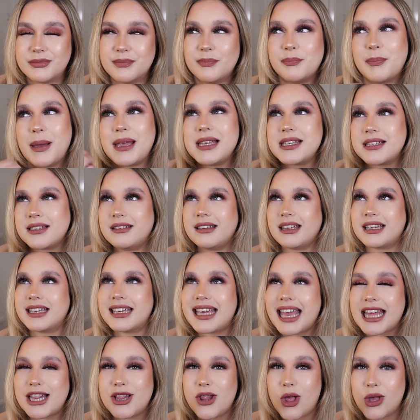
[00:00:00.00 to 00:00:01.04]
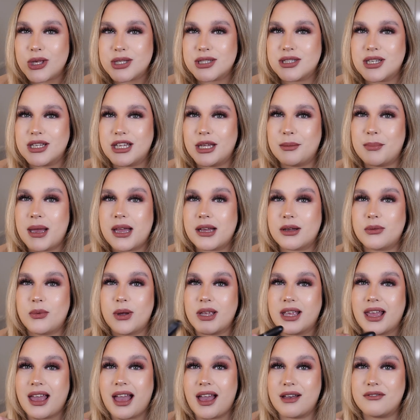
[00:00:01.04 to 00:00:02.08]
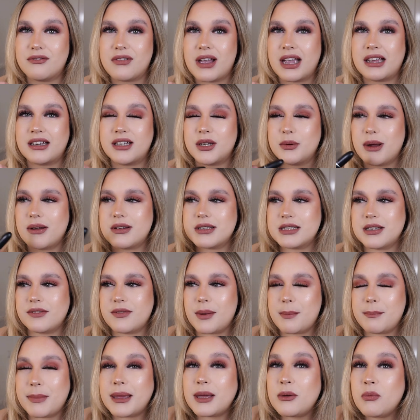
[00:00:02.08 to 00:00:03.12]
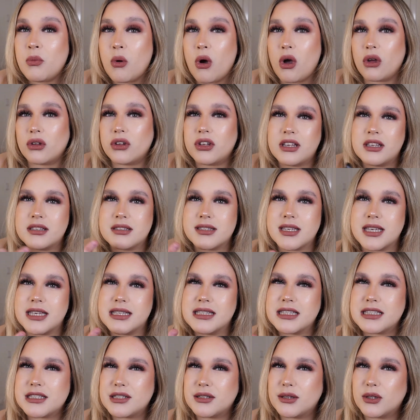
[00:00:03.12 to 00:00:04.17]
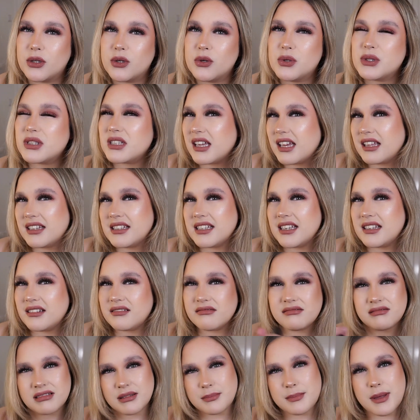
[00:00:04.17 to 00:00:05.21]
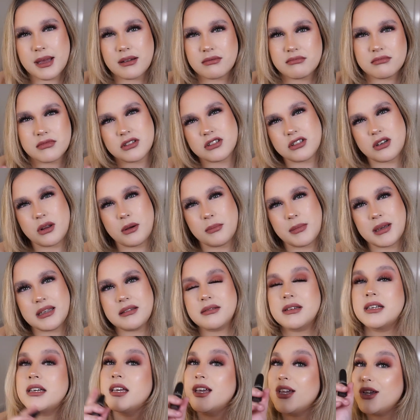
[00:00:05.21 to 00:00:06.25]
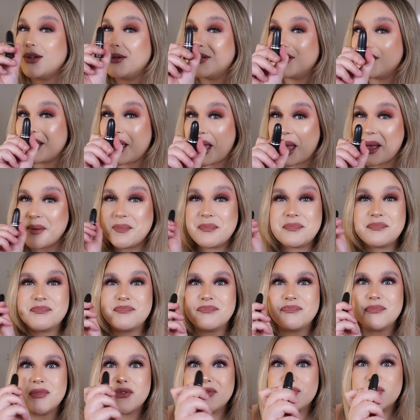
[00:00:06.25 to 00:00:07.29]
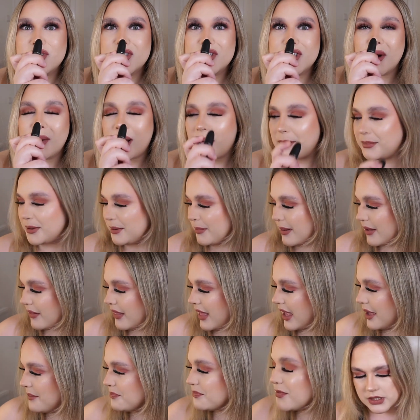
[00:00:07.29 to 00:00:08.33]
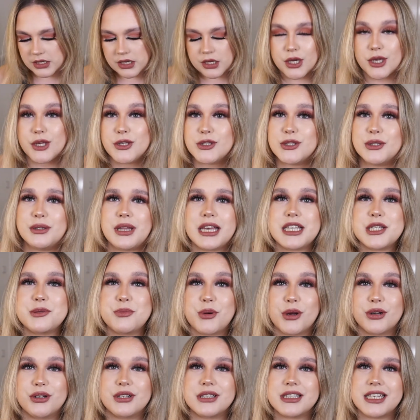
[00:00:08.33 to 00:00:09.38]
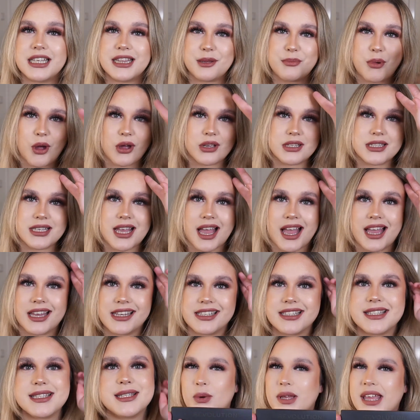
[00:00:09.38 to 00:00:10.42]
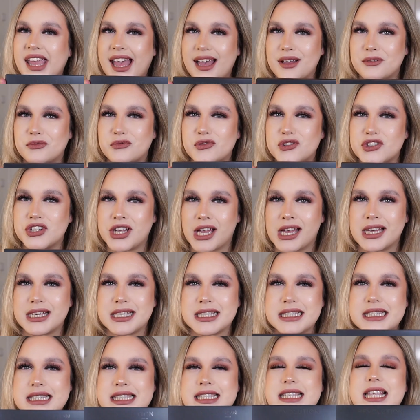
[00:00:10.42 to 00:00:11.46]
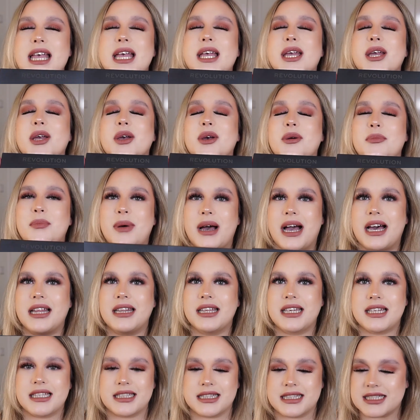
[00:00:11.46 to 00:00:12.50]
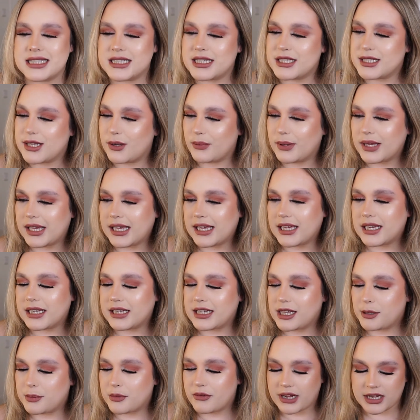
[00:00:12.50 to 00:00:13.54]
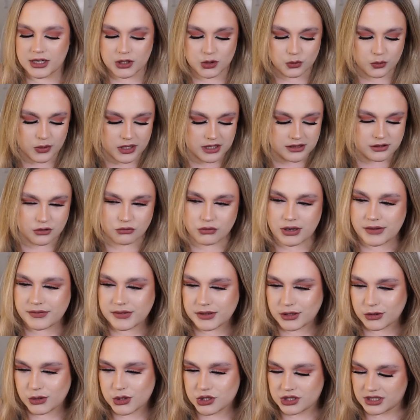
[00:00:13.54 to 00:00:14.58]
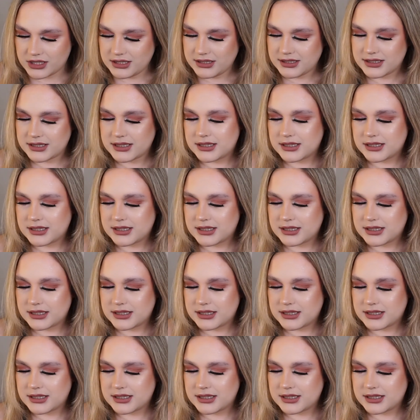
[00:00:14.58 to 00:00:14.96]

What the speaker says: basically it could get lost in your bag where you can't find it, whereas if a big one, it's easy to lose, is it? Do you know what I mean? So yeah, so happy about that. So last product in the box, guys, we have Jack's palette. So he collaborated with Revolution,